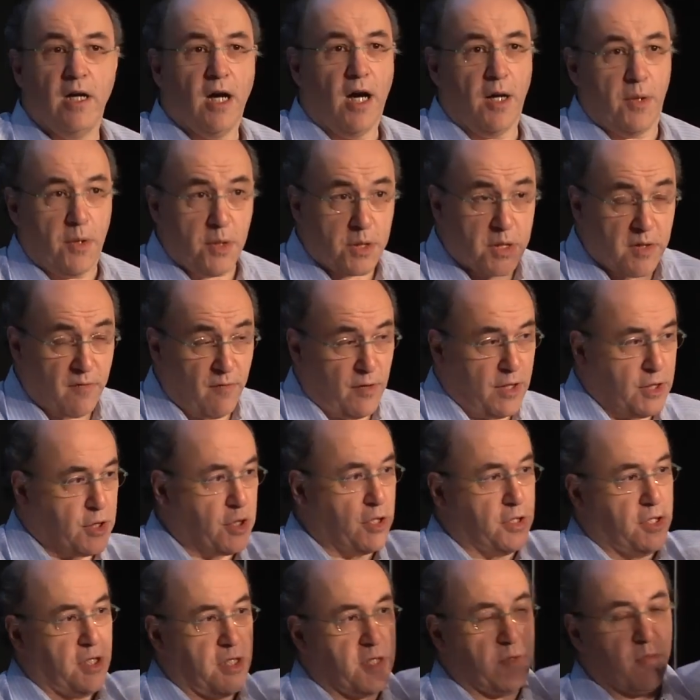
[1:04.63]
others of which
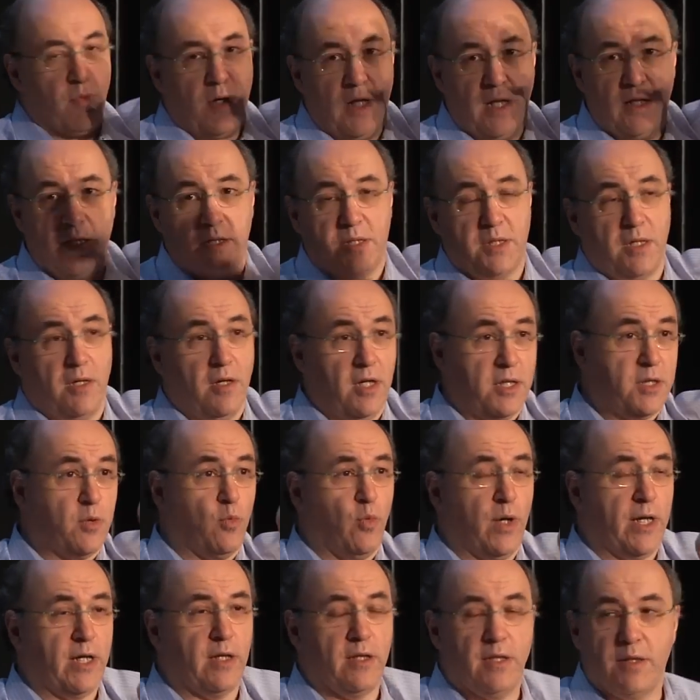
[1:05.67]
are just, well, it's a
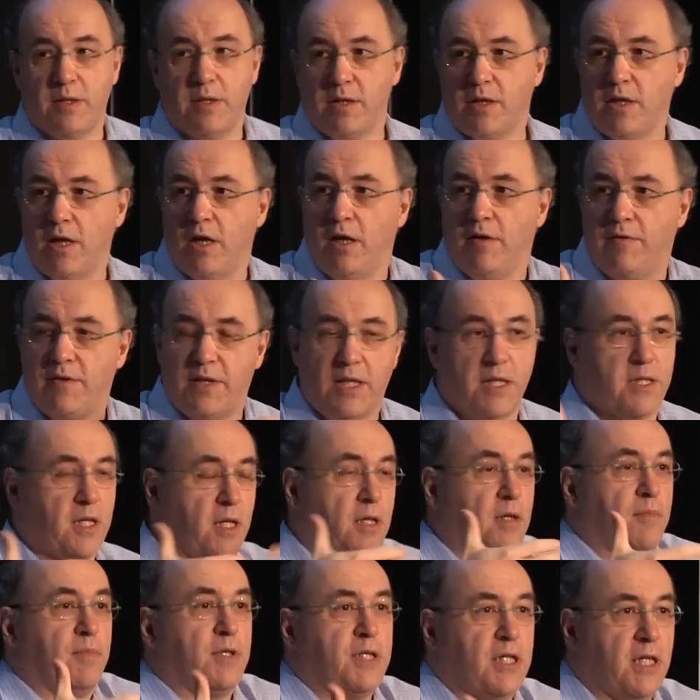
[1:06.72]
wiggle in the curve, and there's
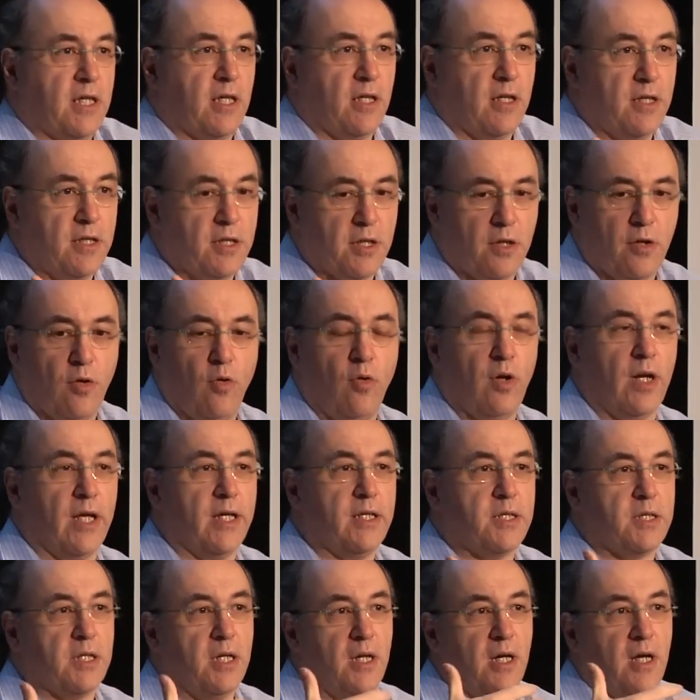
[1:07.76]
nothing particularly to call it.